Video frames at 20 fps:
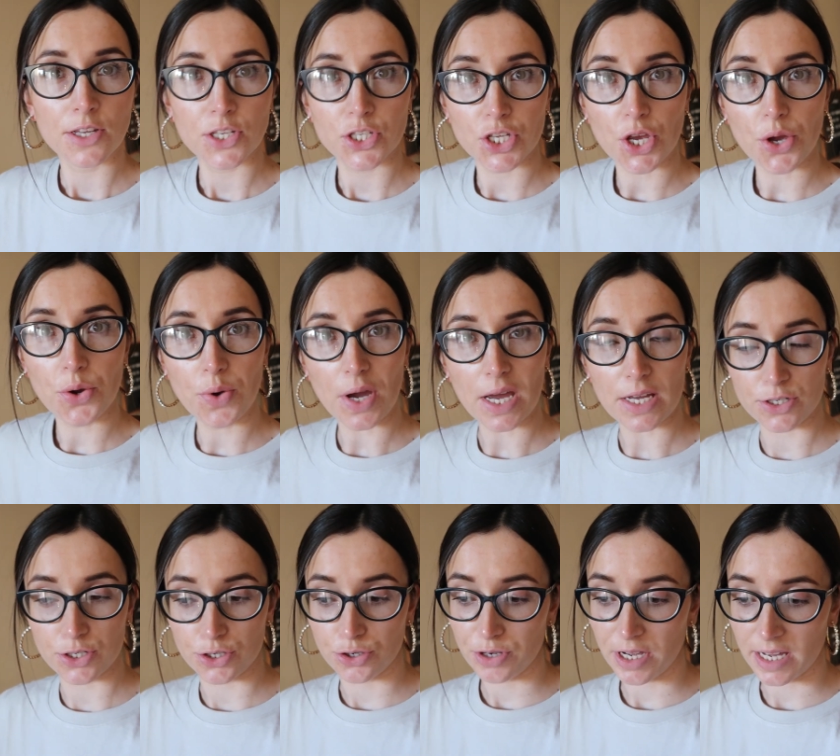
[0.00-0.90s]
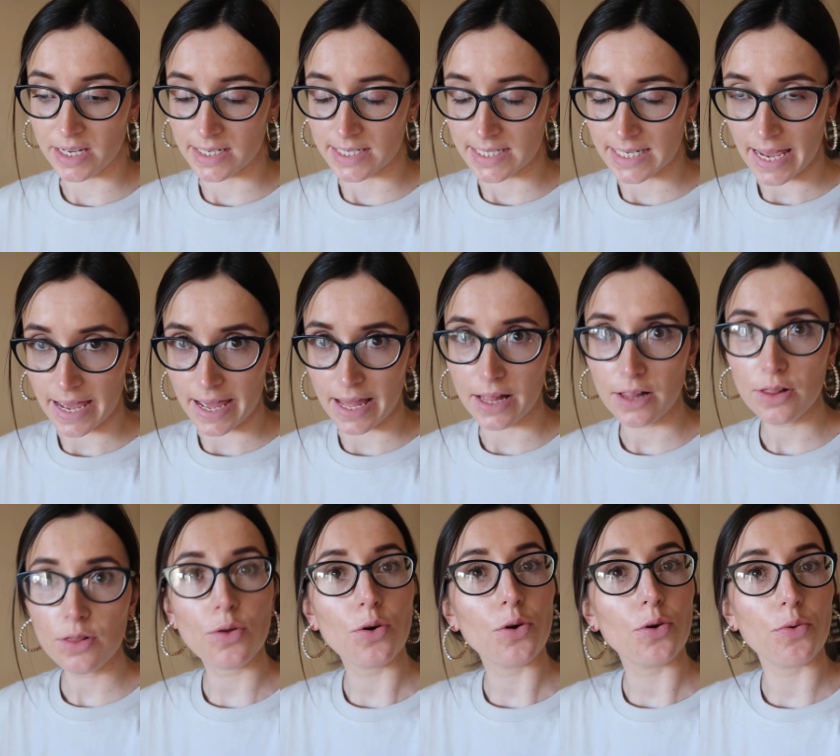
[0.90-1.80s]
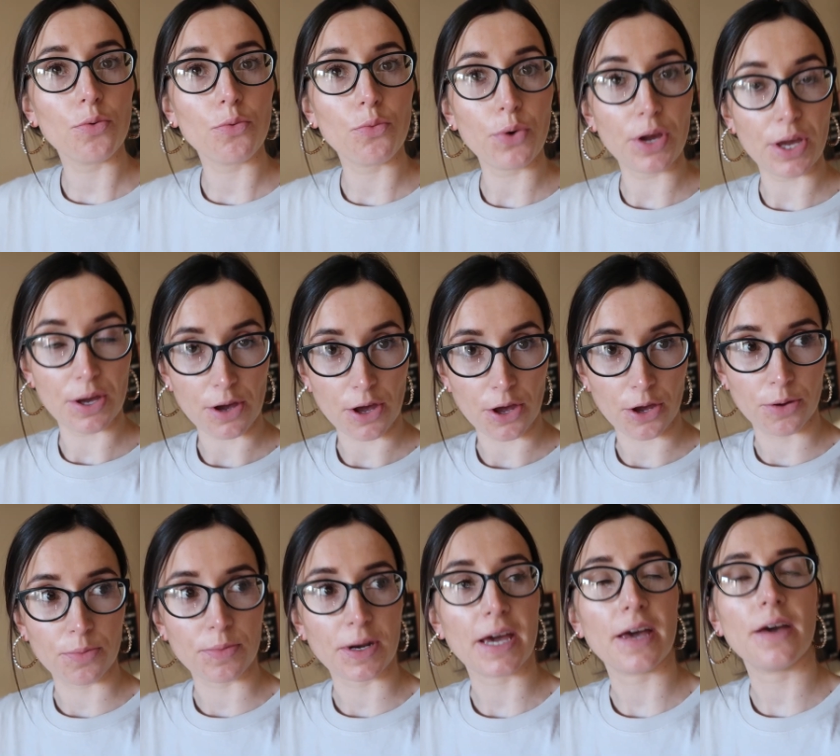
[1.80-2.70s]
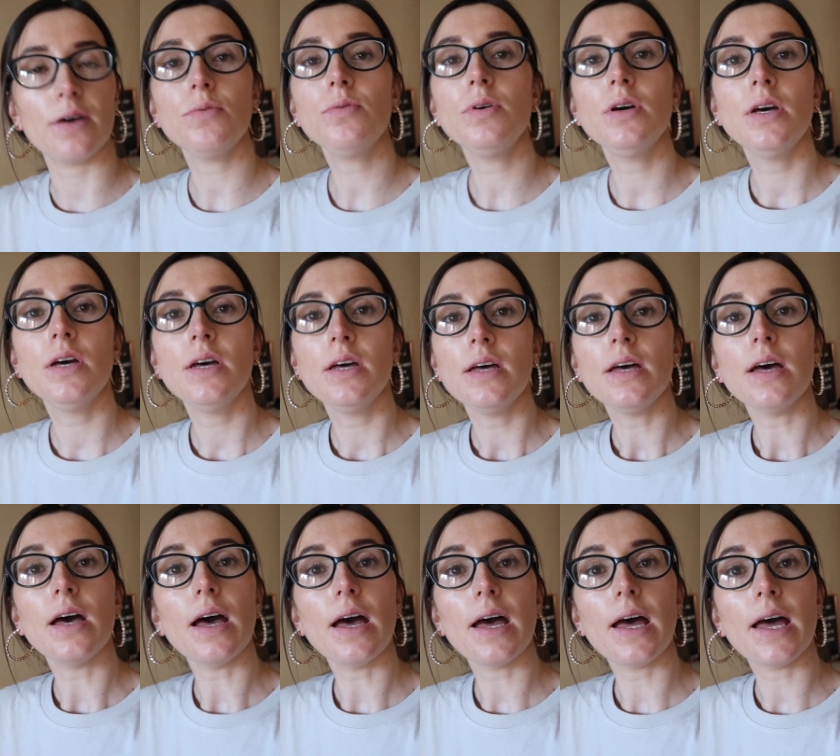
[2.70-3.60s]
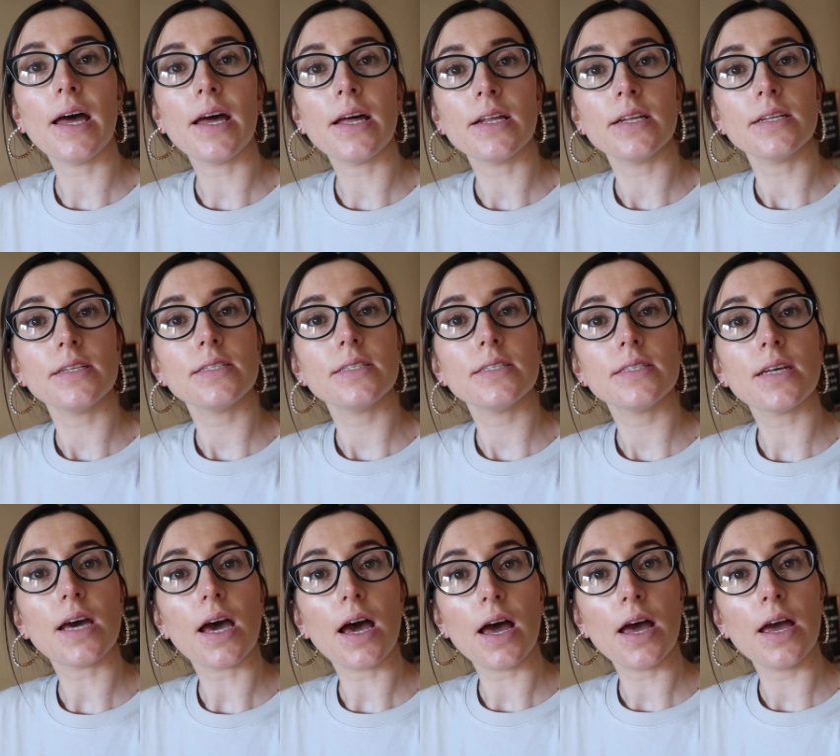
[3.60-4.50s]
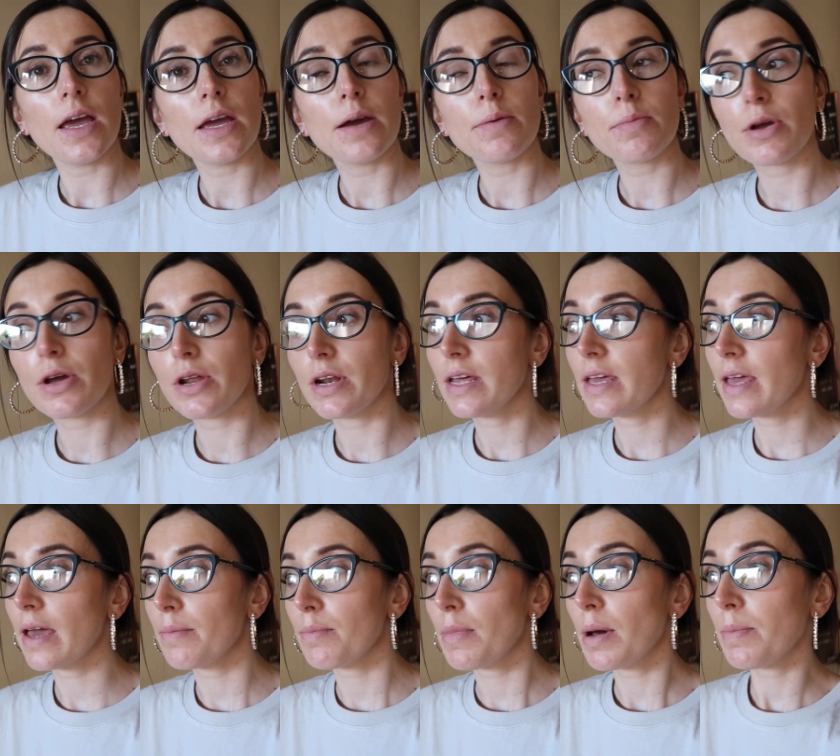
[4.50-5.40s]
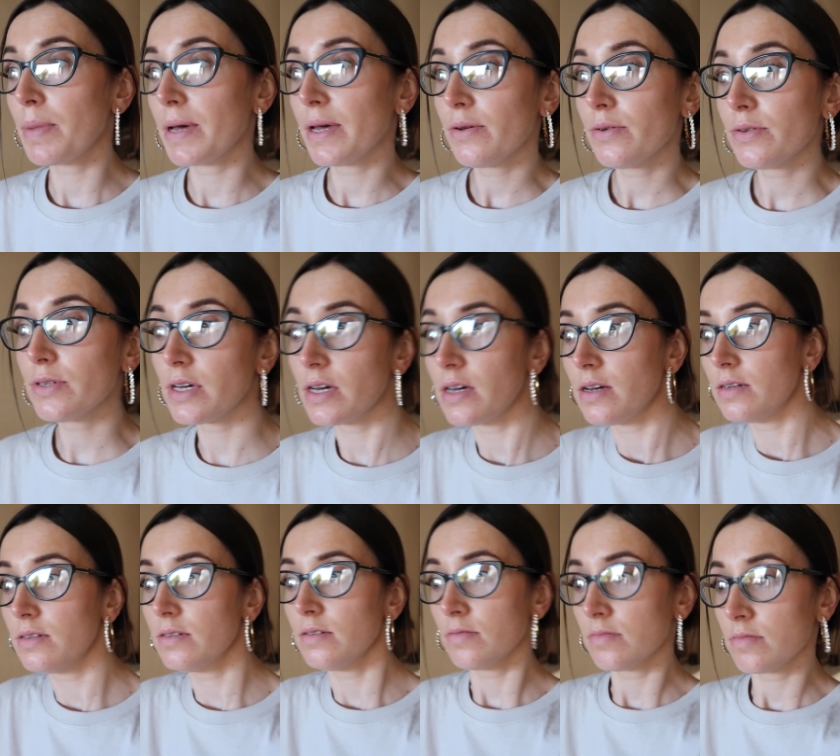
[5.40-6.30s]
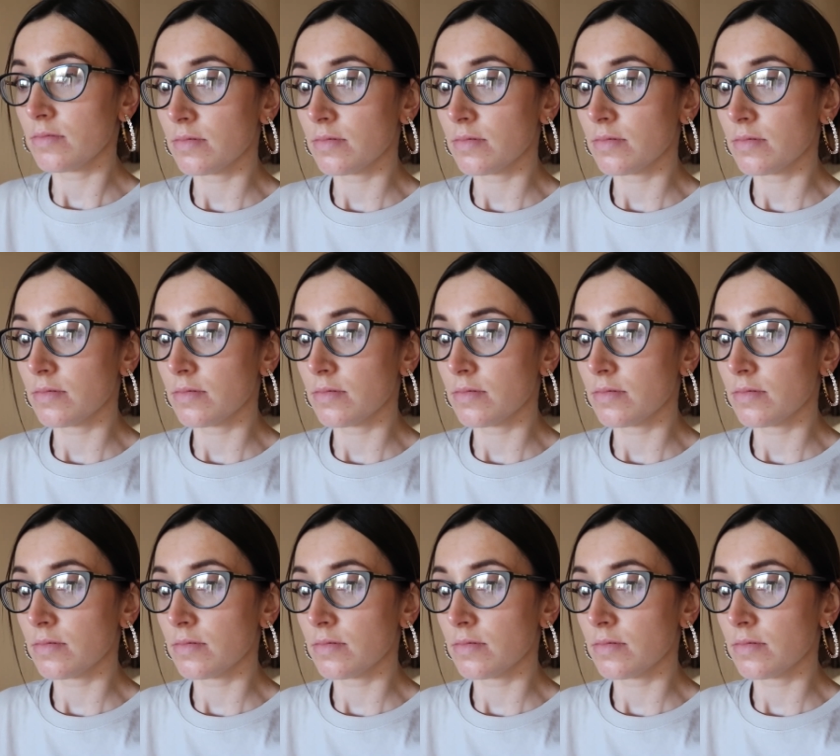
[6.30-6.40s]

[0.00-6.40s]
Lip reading: So, as you can tell, we are home now and I am going to get my build on.